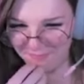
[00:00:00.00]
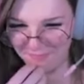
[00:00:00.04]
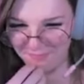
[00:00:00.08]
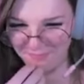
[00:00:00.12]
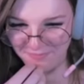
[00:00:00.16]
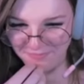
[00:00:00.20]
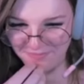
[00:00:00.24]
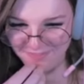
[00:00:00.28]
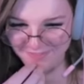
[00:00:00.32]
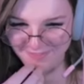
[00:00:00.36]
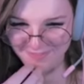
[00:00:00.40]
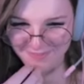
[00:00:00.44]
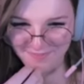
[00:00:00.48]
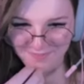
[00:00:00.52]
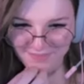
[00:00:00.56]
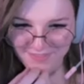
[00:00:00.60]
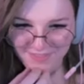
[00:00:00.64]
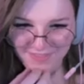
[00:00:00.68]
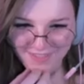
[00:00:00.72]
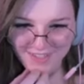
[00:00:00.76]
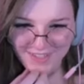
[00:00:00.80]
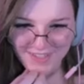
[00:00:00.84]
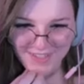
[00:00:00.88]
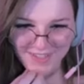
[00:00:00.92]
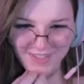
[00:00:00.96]

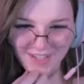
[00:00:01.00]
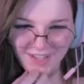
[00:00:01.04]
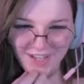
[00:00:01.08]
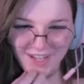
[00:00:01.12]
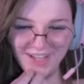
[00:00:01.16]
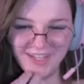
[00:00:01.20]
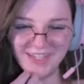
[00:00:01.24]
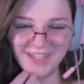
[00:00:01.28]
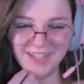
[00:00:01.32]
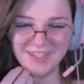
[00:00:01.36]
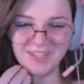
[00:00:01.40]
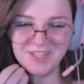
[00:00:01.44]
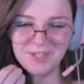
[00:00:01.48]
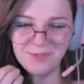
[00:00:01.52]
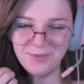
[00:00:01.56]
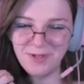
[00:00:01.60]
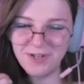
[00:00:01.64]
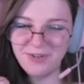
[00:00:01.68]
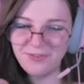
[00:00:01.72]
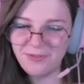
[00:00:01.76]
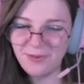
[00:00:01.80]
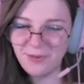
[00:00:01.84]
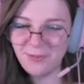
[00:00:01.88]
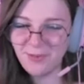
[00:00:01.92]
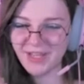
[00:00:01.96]
I like how this
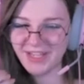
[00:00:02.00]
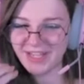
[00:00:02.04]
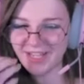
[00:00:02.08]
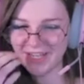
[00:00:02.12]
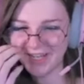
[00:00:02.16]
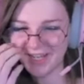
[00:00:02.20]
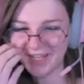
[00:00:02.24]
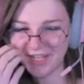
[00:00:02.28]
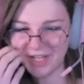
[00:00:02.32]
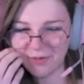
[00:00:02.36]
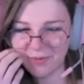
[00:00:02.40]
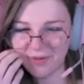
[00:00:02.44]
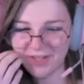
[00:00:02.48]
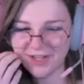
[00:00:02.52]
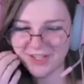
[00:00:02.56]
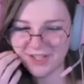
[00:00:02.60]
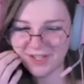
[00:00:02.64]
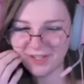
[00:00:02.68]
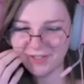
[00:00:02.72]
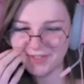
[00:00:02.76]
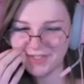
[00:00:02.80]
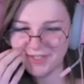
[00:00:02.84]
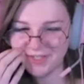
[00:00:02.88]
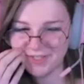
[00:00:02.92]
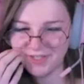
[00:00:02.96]
went from like
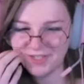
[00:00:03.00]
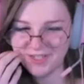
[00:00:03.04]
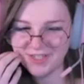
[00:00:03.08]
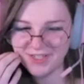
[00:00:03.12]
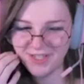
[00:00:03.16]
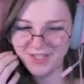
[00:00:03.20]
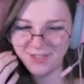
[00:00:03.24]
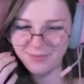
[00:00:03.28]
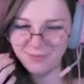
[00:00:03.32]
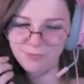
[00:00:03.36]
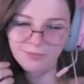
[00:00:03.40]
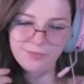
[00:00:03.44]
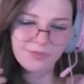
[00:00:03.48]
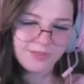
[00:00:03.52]
innuendo to just like.